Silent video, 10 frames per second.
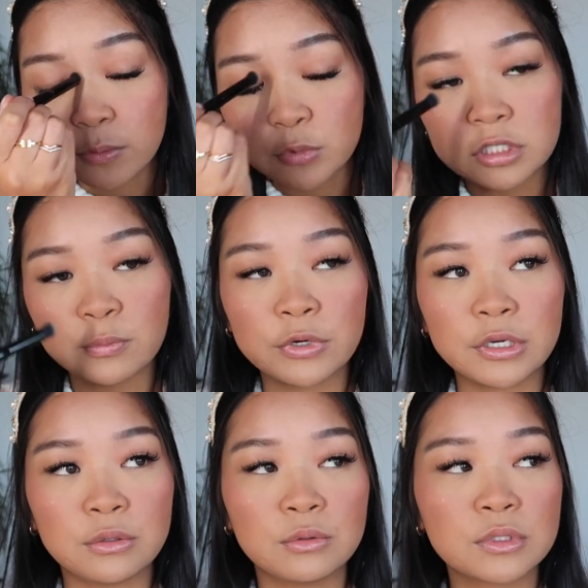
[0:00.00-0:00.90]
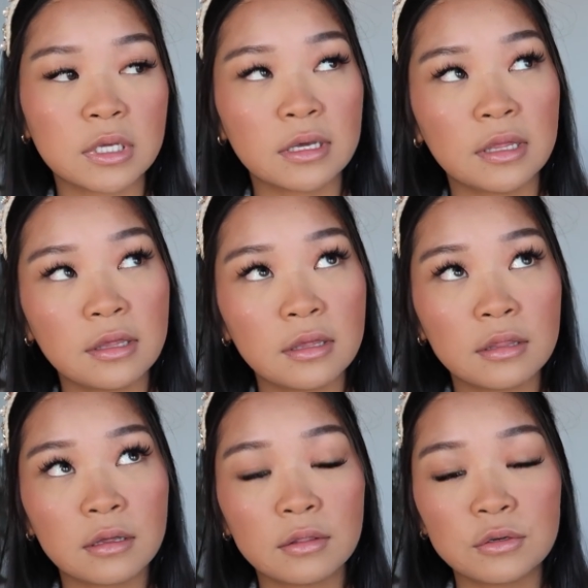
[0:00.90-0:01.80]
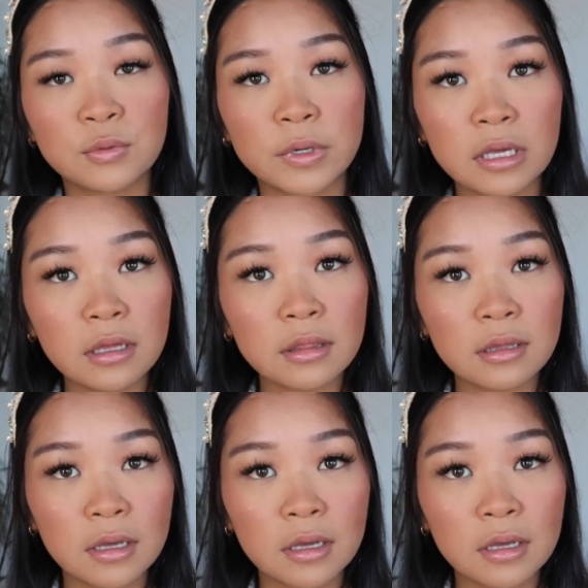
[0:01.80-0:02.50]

membership renews like I think on the 20th.